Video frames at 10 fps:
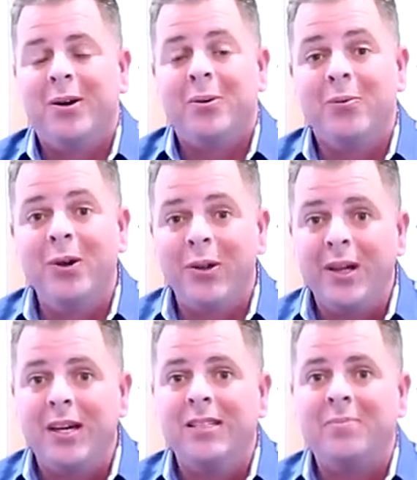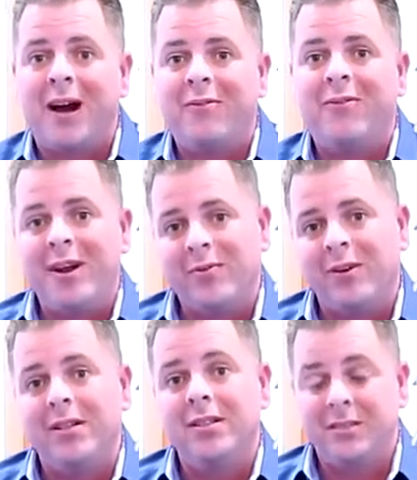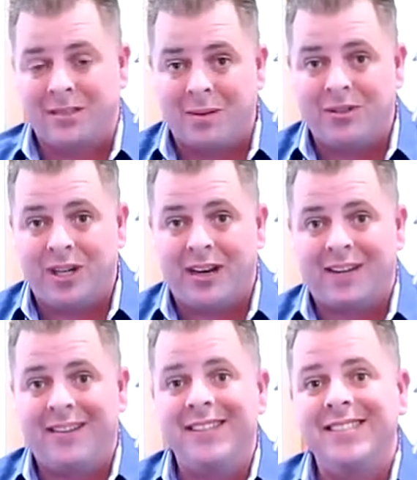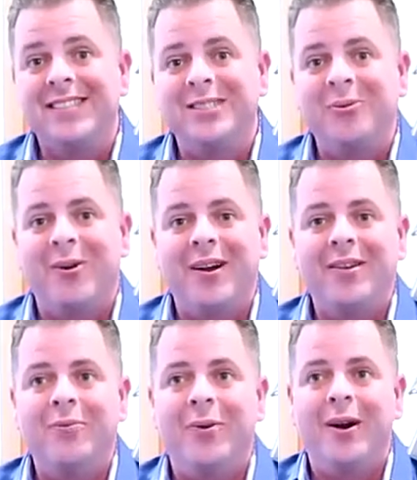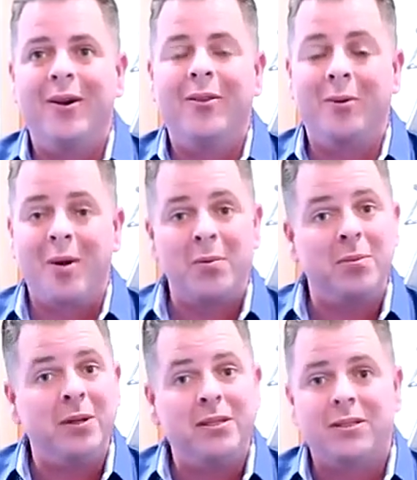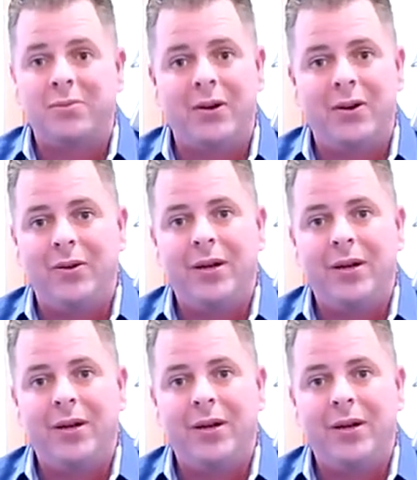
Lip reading: really is my favorite subject. This is the one where the rubber meets the road.